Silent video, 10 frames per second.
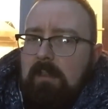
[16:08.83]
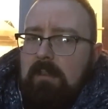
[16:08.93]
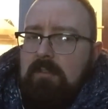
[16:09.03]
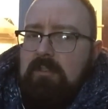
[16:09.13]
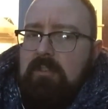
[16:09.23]

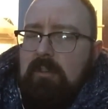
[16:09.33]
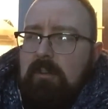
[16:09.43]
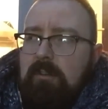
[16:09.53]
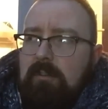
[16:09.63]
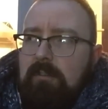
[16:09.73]

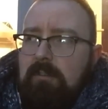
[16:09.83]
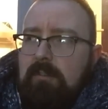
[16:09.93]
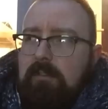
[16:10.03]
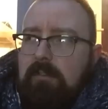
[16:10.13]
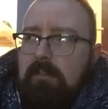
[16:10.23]
so
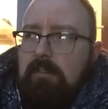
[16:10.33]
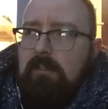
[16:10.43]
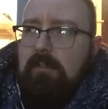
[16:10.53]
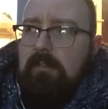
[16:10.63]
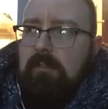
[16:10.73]

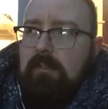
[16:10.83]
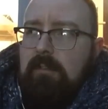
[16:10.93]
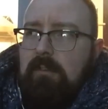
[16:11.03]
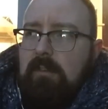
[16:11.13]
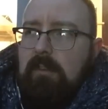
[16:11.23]

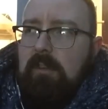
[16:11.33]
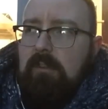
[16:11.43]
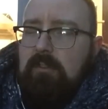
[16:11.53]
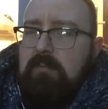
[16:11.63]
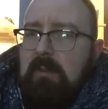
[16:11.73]
it
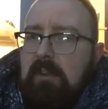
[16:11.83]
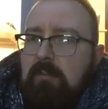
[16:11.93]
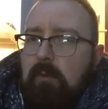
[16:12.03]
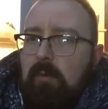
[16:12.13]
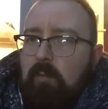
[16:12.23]
does make
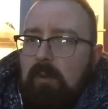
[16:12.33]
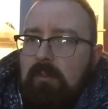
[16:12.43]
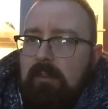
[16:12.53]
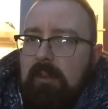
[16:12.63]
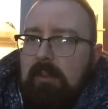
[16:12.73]
one
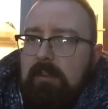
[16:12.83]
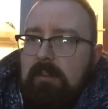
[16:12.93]
wonder